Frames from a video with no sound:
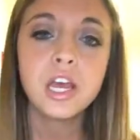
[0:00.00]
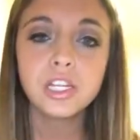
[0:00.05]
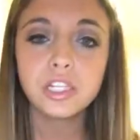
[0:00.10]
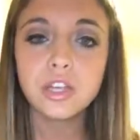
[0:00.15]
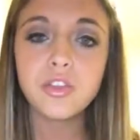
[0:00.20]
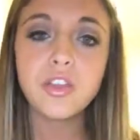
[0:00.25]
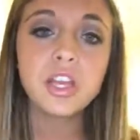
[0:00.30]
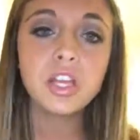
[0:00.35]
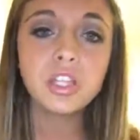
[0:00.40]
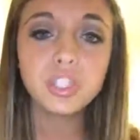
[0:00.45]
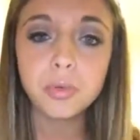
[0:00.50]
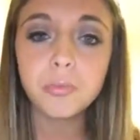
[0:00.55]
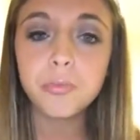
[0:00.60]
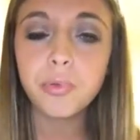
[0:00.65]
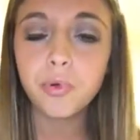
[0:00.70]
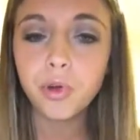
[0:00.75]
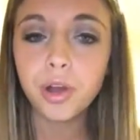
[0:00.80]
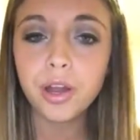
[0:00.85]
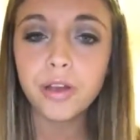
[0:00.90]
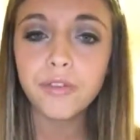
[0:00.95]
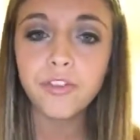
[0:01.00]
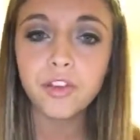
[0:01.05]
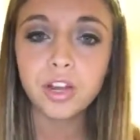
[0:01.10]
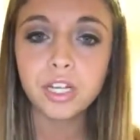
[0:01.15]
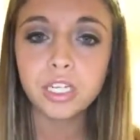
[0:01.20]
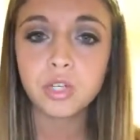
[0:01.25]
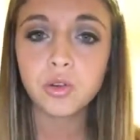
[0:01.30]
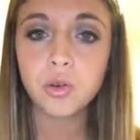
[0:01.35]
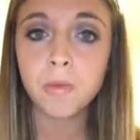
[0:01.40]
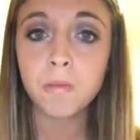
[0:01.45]
So I think it's important for
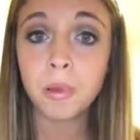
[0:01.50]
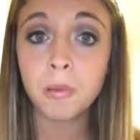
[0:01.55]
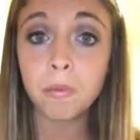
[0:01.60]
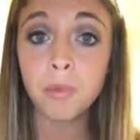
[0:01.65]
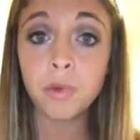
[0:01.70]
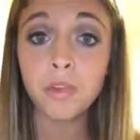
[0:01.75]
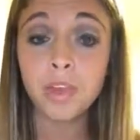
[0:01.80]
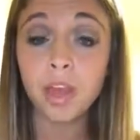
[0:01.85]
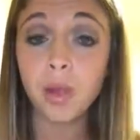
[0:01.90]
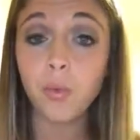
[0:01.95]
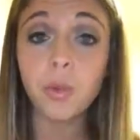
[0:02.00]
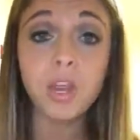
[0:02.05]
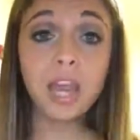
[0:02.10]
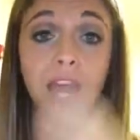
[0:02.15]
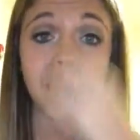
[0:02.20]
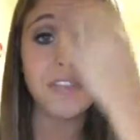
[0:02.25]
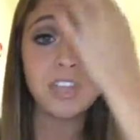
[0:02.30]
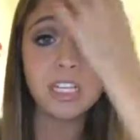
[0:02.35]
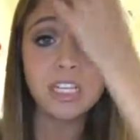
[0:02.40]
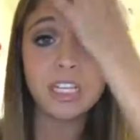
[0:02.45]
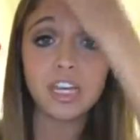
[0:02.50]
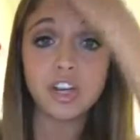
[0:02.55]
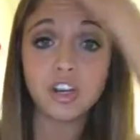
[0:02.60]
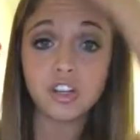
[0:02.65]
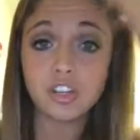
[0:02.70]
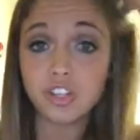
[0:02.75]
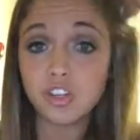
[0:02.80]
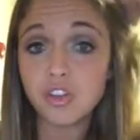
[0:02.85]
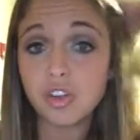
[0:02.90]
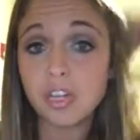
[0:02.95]
us to remember that we have to let
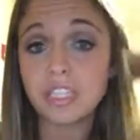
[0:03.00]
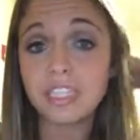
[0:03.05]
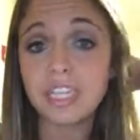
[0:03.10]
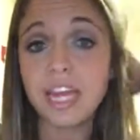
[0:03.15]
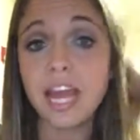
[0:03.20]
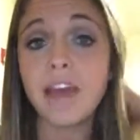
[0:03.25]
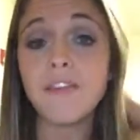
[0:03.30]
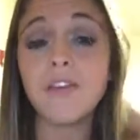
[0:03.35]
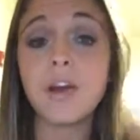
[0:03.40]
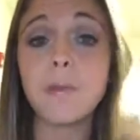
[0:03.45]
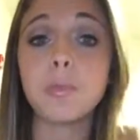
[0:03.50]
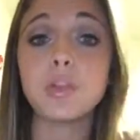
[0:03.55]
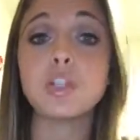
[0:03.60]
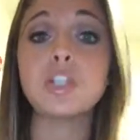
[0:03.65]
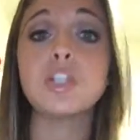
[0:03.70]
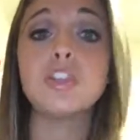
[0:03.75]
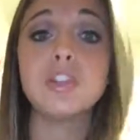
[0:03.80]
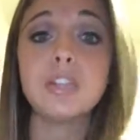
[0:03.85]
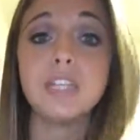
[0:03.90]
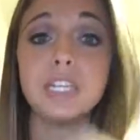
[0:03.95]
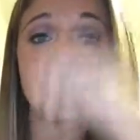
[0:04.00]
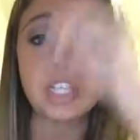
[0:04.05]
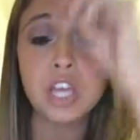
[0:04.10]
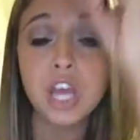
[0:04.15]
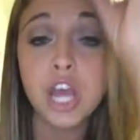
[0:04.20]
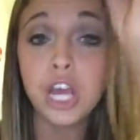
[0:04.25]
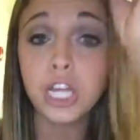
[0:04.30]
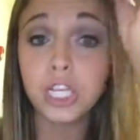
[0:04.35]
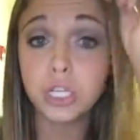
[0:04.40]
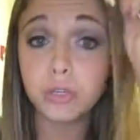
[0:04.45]
our students to have opportunities
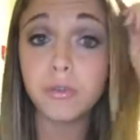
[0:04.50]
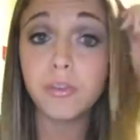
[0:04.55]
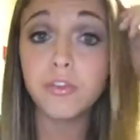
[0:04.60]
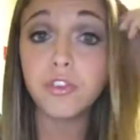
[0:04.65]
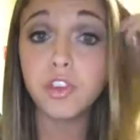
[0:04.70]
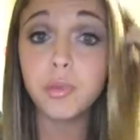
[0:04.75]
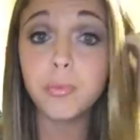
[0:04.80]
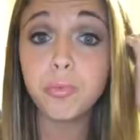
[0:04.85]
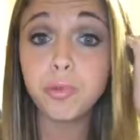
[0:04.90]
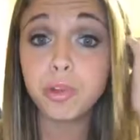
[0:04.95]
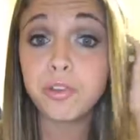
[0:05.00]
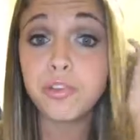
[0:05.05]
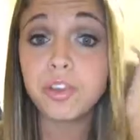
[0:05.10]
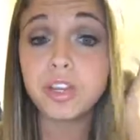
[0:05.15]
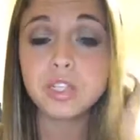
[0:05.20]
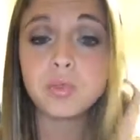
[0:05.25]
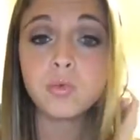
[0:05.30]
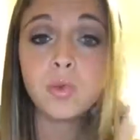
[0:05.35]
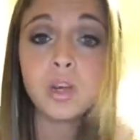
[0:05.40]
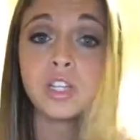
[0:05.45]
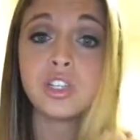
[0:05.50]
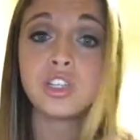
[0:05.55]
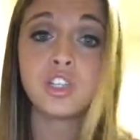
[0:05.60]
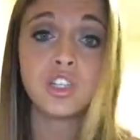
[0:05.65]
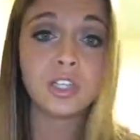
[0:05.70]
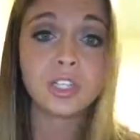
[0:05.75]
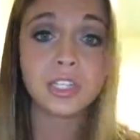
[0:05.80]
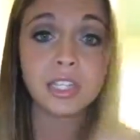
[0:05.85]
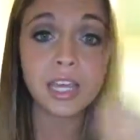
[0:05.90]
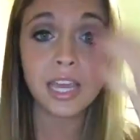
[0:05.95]
to review previous
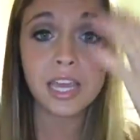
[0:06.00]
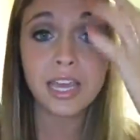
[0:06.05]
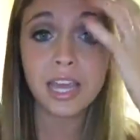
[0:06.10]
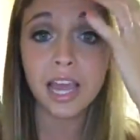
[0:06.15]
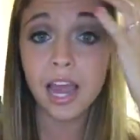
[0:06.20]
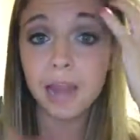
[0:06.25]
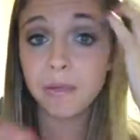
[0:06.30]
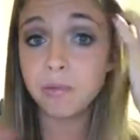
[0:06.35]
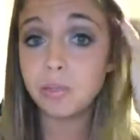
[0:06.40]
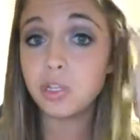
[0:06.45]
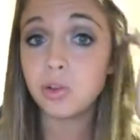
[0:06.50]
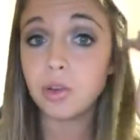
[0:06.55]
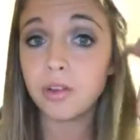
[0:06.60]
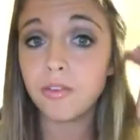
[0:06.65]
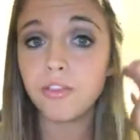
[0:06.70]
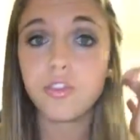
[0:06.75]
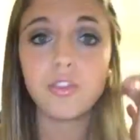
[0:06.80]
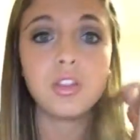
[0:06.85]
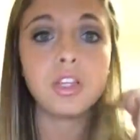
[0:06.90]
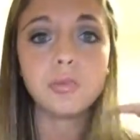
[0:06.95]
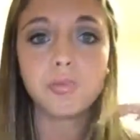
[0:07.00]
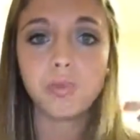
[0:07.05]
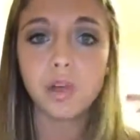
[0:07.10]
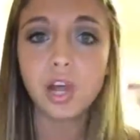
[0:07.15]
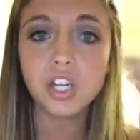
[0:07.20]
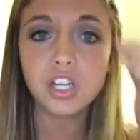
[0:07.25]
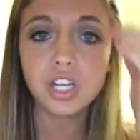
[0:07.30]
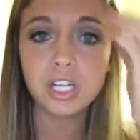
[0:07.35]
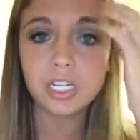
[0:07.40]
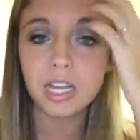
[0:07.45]
ones, just like I'm doing for this
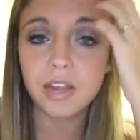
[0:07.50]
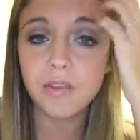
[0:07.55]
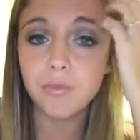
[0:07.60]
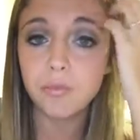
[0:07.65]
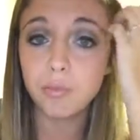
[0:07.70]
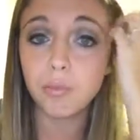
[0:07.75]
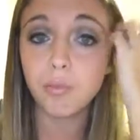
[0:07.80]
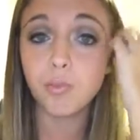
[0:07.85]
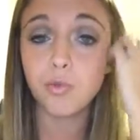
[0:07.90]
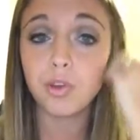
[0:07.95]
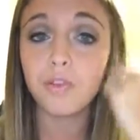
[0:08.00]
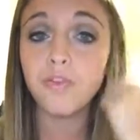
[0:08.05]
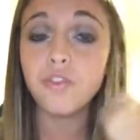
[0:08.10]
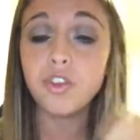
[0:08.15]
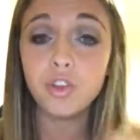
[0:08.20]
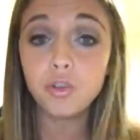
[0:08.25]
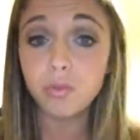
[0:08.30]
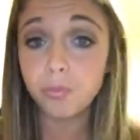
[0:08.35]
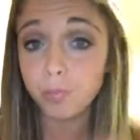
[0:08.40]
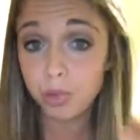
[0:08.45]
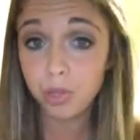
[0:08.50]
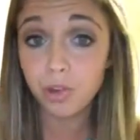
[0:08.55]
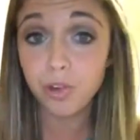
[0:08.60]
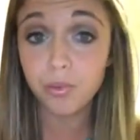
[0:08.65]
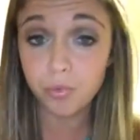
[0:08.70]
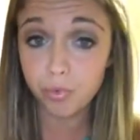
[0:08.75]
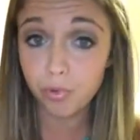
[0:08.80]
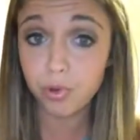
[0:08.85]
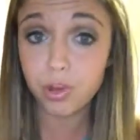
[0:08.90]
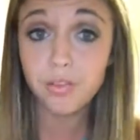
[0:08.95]
project. I've reviewed
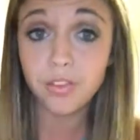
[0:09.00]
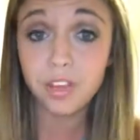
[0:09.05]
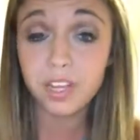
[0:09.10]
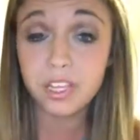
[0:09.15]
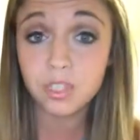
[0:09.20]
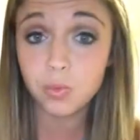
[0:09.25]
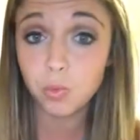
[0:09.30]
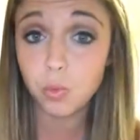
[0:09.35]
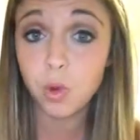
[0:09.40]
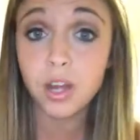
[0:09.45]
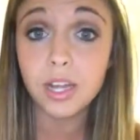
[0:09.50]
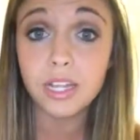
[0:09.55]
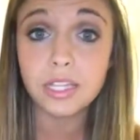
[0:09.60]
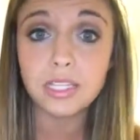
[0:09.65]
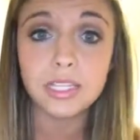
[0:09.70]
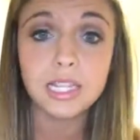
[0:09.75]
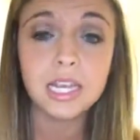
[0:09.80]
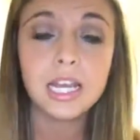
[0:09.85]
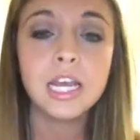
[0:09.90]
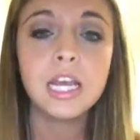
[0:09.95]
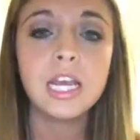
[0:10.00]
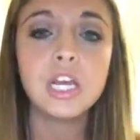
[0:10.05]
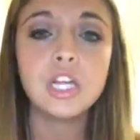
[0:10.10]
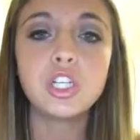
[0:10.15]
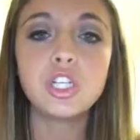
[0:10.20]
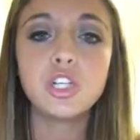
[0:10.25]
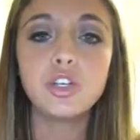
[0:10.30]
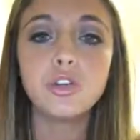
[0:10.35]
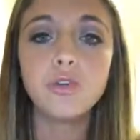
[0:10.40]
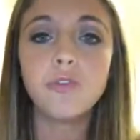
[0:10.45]
previous ones
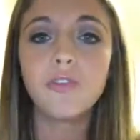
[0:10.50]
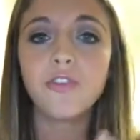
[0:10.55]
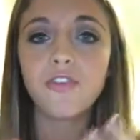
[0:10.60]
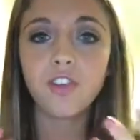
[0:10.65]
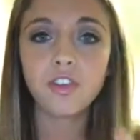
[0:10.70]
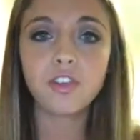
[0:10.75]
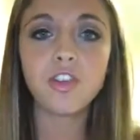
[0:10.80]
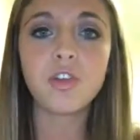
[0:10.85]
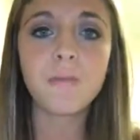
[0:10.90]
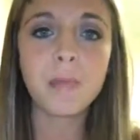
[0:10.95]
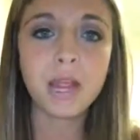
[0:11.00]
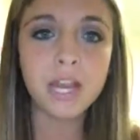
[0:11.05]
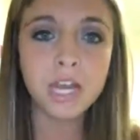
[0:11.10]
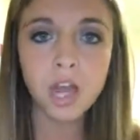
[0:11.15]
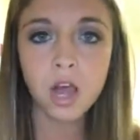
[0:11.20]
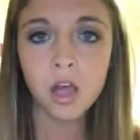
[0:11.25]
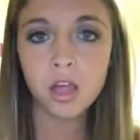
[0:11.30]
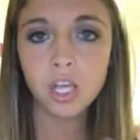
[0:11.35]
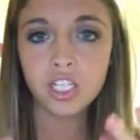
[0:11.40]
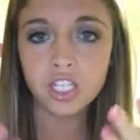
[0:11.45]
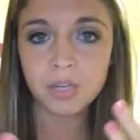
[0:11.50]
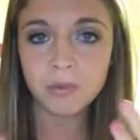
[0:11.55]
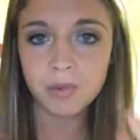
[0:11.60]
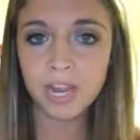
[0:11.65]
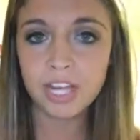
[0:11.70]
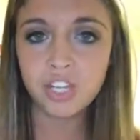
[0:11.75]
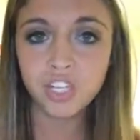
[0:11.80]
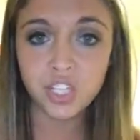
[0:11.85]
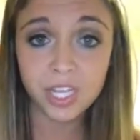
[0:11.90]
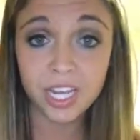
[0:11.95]
to further my knowledge and
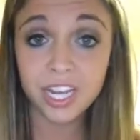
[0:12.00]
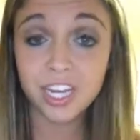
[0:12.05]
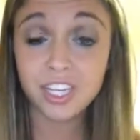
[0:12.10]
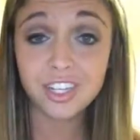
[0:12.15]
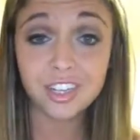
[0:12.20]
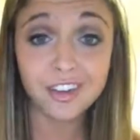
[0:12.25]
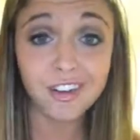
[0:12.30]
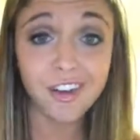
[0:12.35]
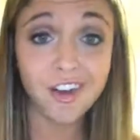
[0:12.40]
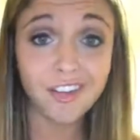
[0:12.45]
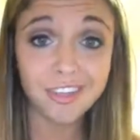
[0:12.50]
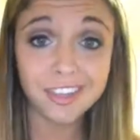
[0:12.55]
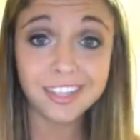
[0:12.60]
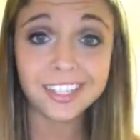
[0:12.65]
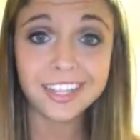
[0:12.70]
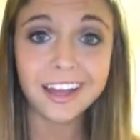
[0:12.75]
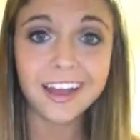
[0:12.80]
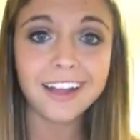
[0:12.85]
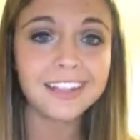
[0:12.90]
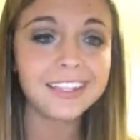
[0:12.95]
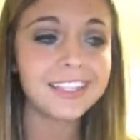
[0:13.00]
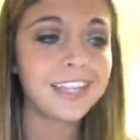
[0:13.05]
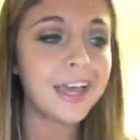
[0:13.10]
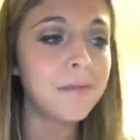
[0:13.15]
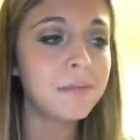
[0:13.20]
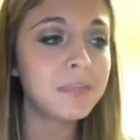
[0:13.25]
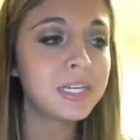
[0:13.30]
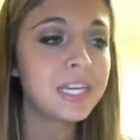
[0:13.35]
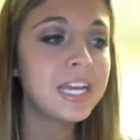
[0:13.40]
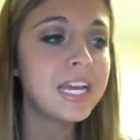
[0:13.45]
my education on this
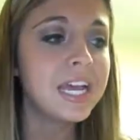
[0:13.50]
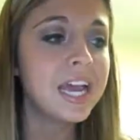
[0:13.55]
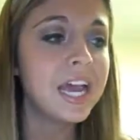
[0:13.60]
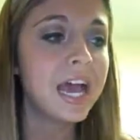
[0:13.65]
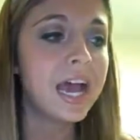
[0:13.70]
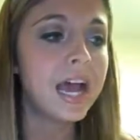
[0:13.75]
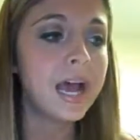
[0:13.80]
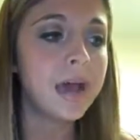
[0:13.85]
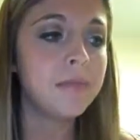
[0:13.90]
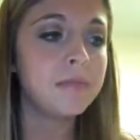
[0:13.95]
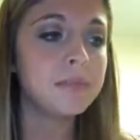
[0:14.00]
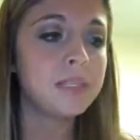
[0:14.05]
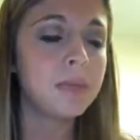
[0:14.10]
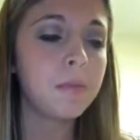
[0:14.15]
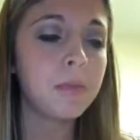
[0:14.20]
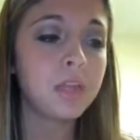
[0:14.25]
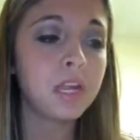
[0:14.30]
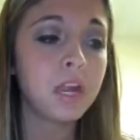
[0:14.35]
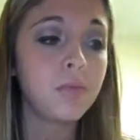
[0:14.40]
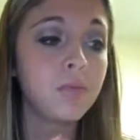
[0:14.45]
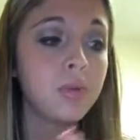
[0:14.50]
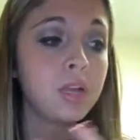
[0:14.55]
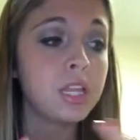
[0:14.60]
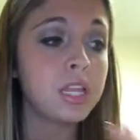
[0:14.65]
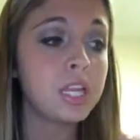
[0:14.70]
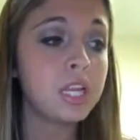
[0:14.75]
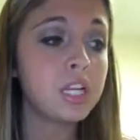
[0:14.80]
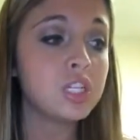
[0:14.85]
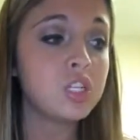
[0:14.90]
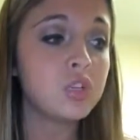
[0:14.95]
concept. Something I
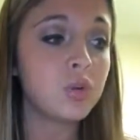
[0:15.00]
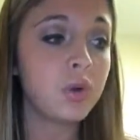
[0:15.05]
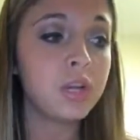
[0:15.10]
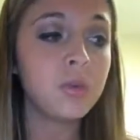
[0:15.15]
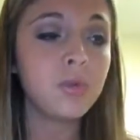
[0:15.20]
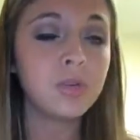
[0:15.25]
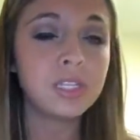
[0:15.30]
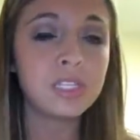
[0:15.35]
really enjoyed